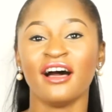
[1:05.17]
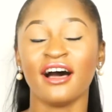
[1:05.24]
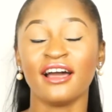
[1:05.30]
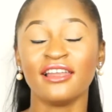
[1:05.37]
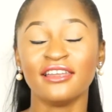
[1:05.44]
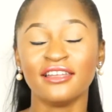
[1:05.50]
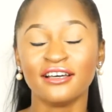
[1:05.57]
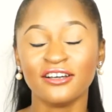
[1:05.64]

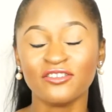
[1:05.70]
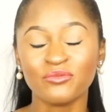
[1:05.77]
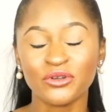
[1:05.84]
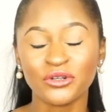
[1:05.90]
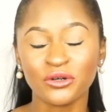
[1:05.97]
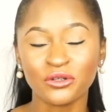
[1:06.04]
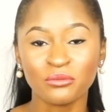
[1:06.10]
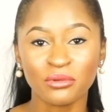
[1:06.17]
I love
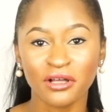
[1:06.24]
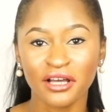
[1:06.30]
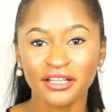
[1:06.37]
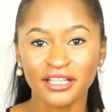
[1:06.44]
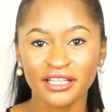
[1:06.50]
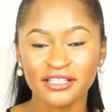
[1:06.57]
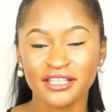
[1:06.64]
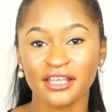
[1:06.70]
Manolo
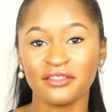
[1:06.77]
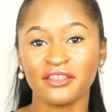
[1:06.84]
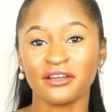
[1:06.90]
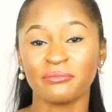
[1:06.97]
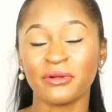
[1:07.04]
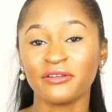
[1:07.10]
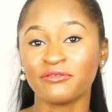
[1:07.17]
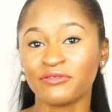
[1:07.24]
Blahnik, and
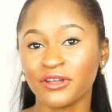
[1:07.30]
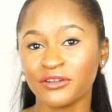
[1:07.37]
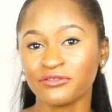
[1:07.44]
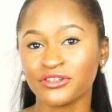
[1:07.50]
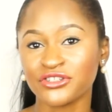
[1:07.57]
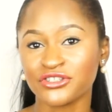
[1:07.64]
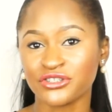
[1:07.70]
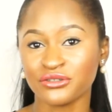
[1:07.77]
they're my
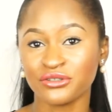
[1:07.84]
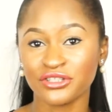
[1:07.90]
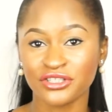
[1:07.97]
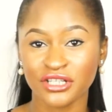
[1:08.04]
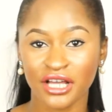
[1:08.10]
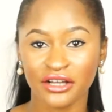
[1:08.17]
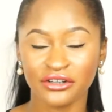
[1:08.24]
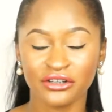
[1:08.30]
favorite shoe
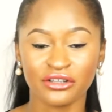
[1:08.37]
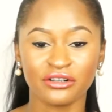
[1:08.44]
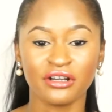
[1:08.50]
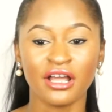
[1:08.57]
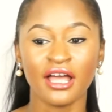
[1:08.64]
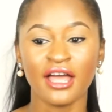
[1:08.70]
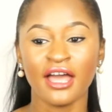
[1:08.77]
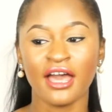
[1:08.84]
designer.
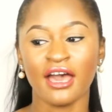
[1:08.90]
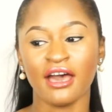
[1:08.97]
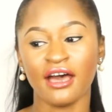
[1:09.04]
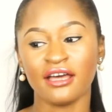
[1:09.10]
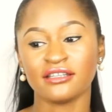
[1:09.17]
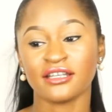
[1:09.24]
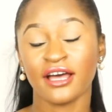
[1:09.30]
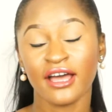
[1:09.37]

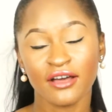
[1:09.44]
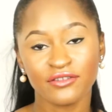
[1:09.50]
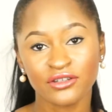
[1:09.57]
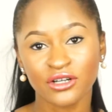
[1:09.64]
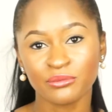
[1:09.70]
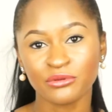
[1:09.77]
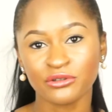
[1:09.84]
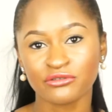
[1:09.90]
And I have a
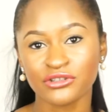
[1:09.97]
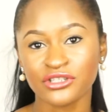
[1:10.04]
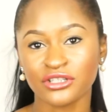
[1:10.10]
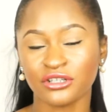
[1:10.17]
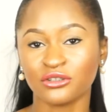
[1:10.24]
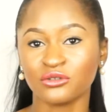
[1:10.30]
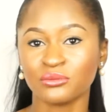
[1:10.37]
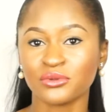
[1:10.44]
couple of
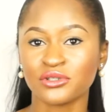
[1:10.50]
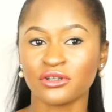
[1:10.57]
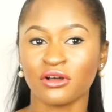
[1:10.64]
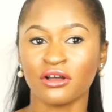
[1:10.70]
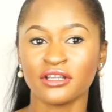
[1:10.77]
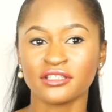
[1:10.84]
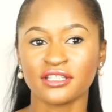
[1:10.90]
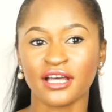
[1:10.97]
Christian
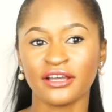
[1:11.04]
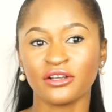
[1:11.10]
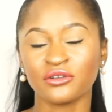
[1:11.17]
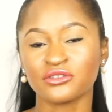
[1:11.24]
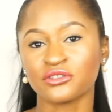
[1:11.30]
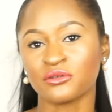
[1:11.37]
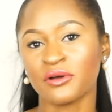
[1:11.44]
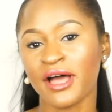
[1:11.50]
Louboutins. I
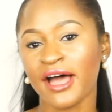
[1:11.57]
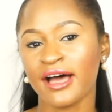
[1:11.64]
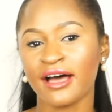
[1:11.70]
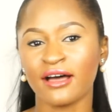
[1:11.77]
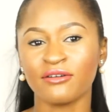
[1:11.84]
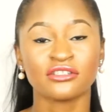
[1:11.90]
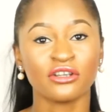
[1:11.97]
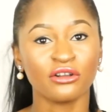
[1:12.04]
also
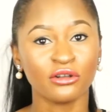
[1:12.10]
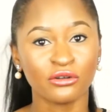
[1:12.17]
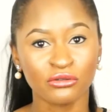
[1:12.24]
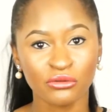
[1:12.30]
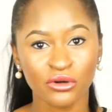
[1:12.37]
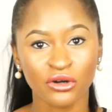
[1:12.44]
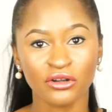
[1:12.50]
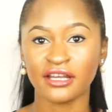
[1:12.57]
have Saint
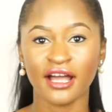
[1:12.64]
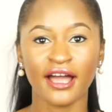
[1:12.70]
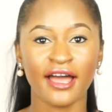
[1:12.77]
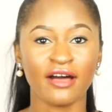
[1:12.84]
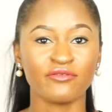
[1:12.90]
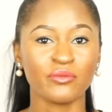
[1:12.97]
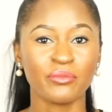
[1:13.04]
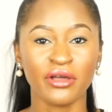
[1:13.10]
Laurent. I
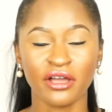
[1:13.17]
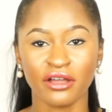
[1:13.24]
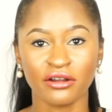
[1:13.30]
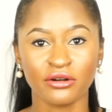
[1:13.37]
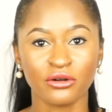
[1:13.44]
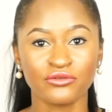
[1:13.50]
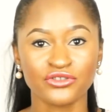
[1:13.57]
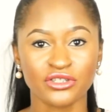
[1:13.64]
have a
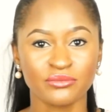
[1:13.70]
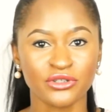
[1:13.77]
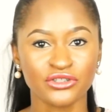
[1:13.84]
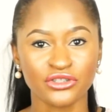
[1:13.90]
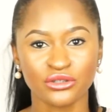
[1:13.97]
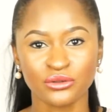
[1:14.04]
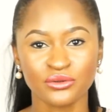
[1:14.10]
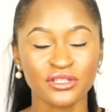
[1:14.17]
pair of Jimmy
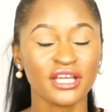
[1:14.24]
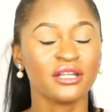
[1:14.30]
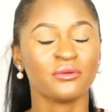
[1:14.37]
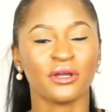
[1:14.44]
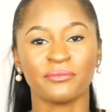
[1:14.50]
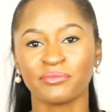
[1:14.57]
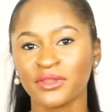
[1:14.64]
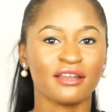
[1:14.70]
Choos.
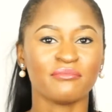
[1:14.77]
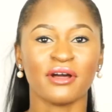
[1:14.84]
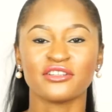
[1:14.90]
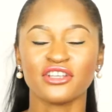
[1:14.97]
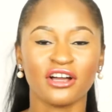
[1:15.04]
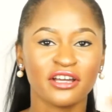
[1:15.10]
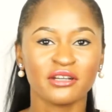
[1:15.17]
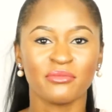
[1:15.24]
Anyway, I'm not
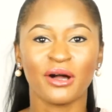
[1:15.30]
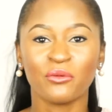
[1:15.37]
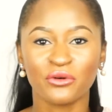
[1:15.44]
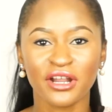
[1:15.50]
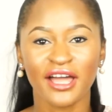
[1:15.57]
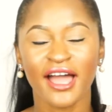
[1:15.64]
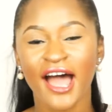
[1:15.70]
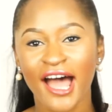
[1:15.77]
talking about
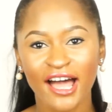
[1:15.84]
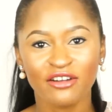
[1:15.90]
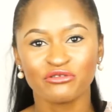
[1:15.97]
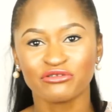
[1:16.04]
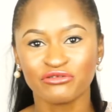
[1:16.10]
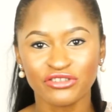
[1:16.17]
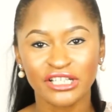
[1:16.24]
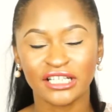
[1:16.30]
what I
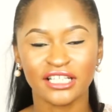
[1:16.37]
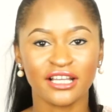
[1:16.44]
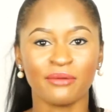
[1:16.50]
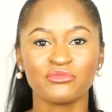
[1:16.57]
have, really.